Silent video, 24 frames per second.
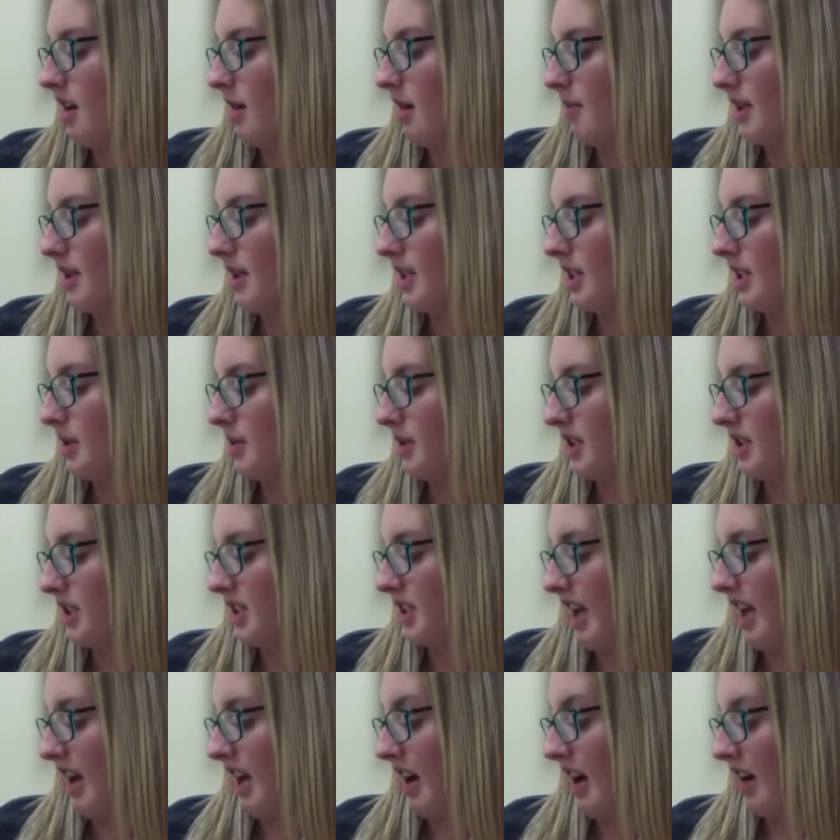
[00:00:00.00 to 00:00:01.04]
Buzzy was
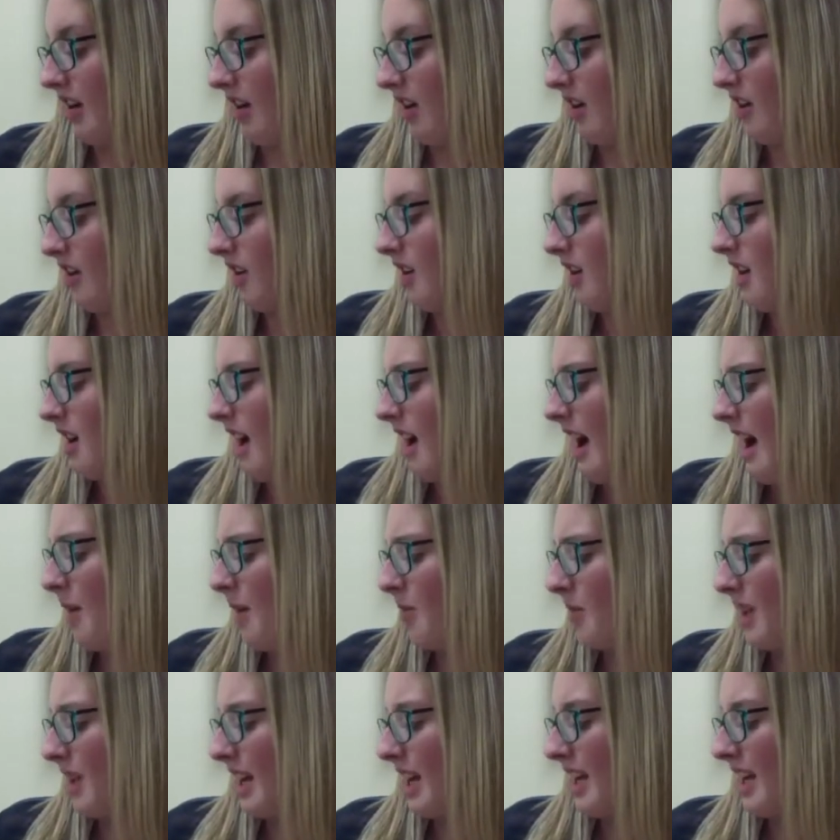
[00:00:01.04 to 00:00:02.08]
scared. How
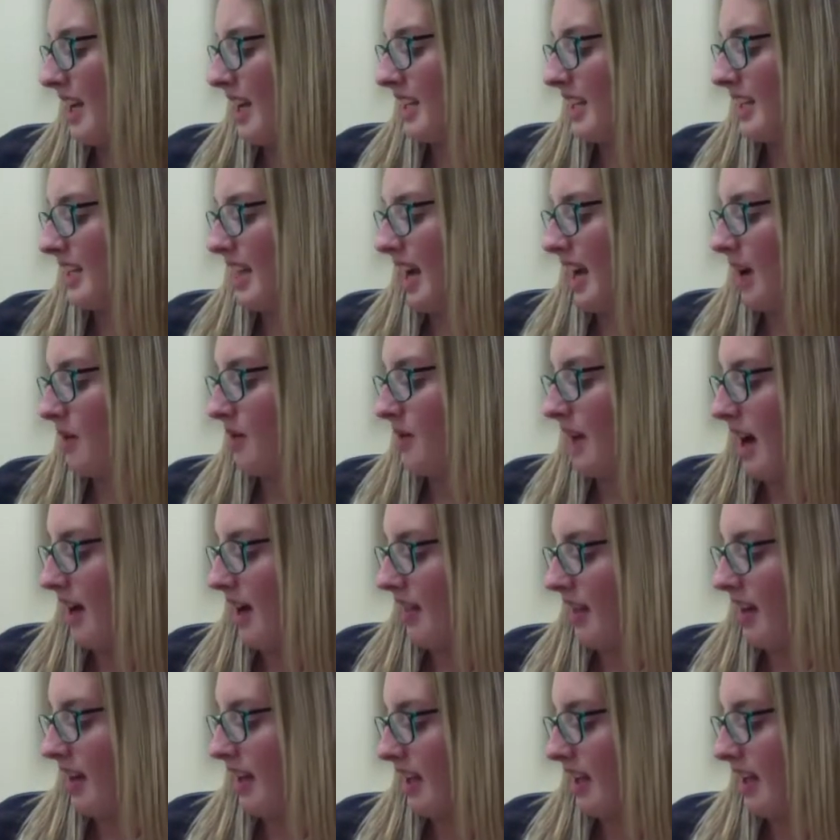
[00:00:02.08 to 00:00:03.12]
will I get down now
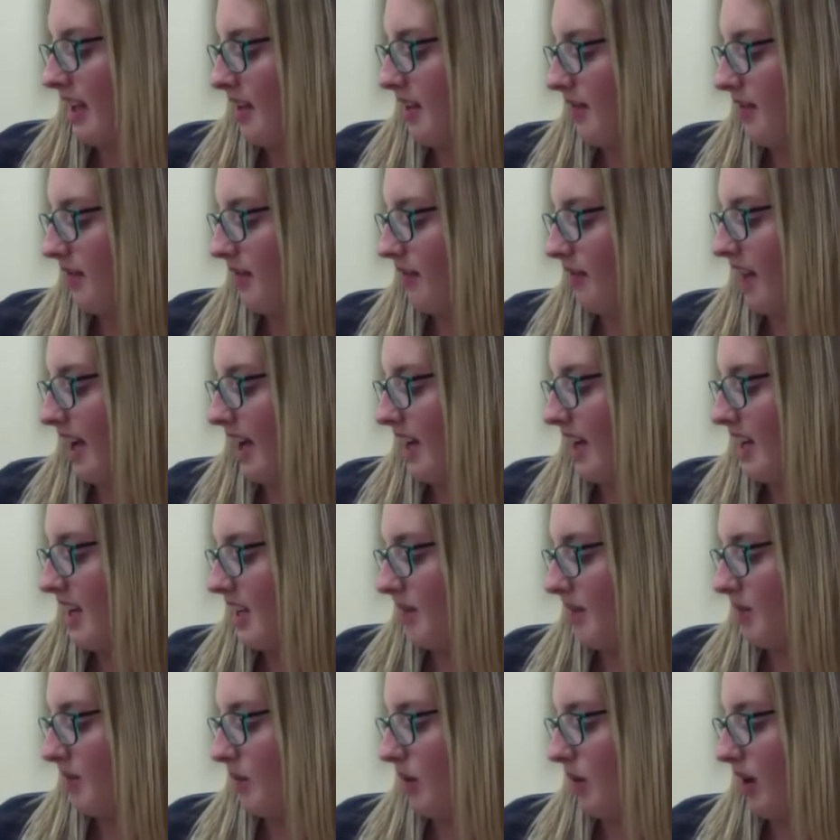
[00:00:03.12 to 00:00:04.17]
that I can't fly
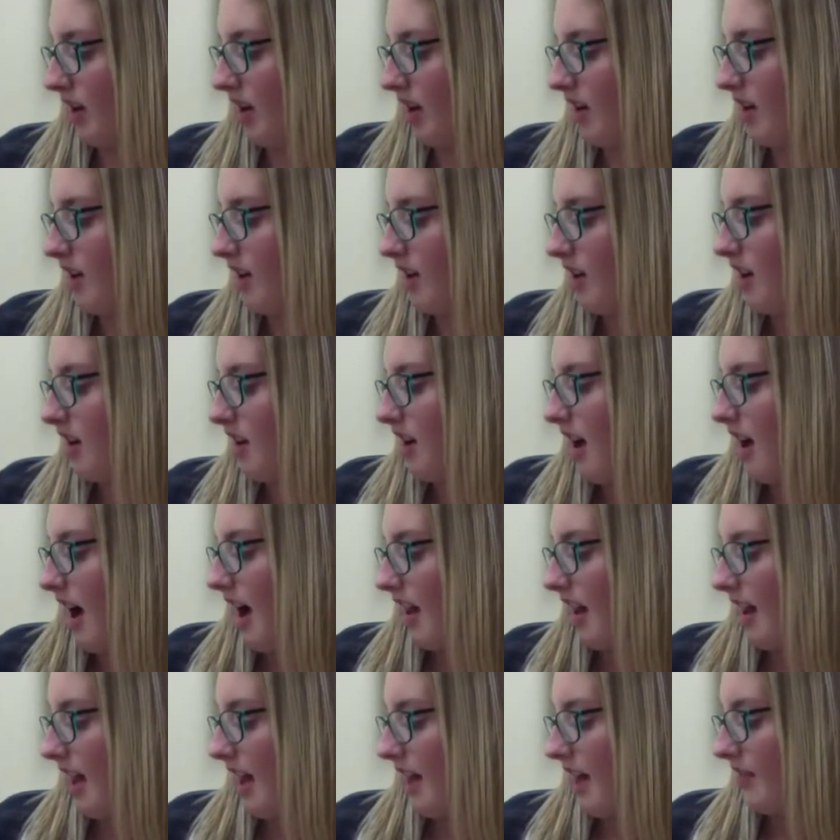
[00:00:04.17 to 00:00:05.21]
anymore?
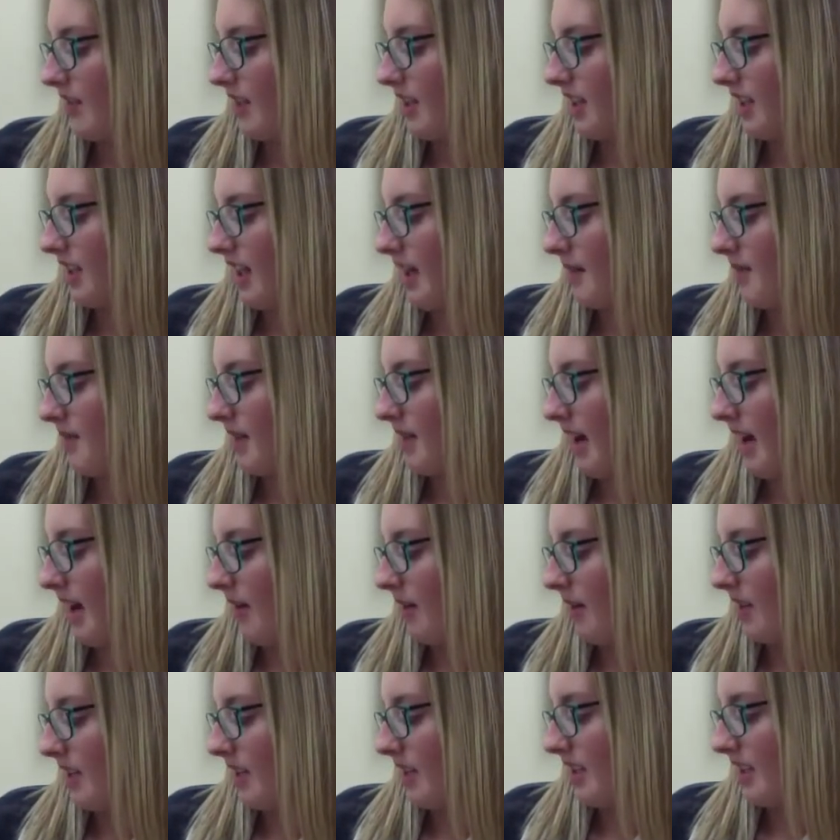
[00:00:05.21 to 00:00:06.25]
I'll have to climb down,
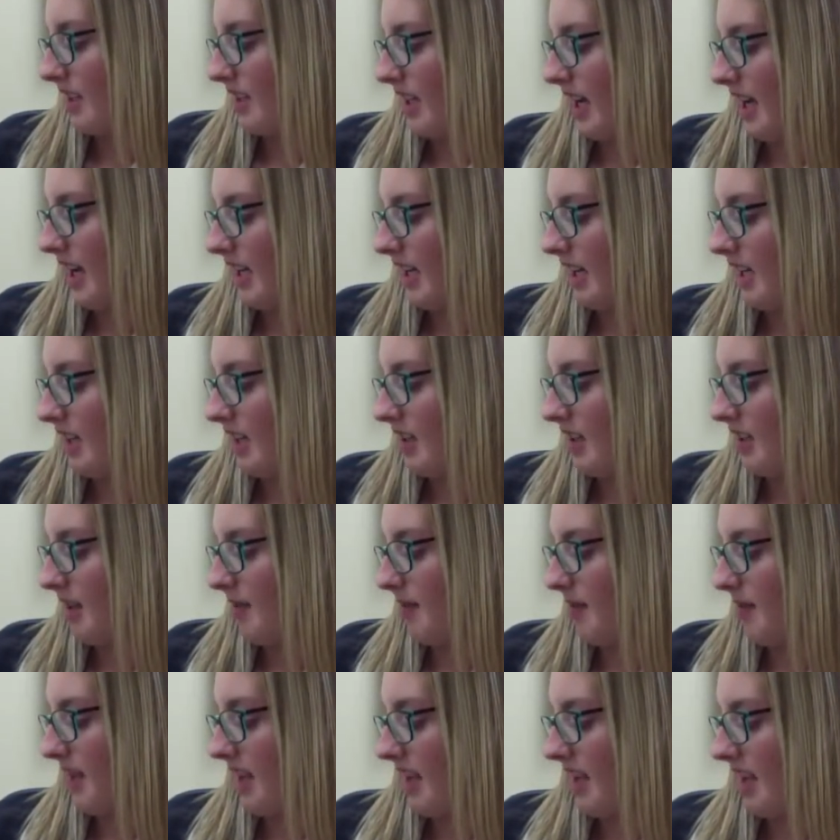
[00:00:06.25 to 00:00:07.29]
he decided,
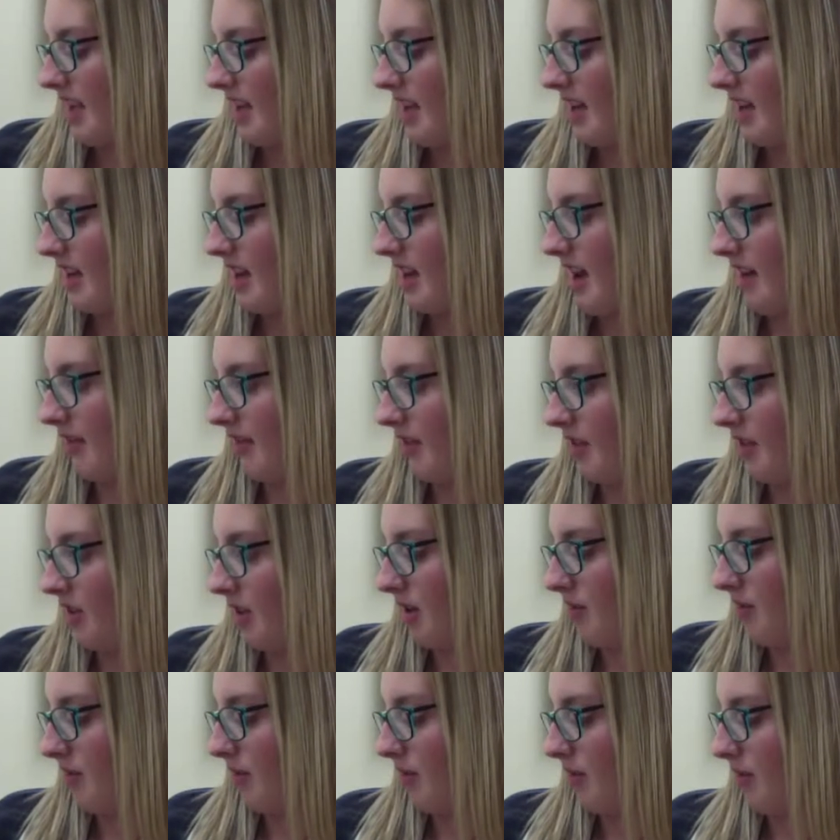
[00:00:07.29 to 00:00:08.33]
something he'd never
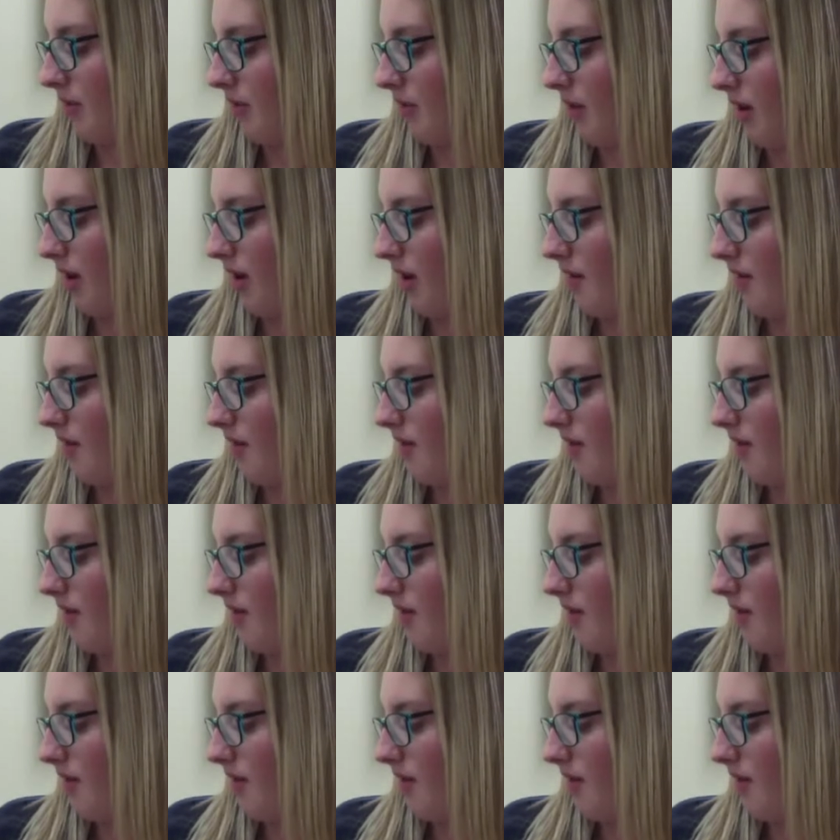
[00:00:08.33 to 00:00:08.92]
done before.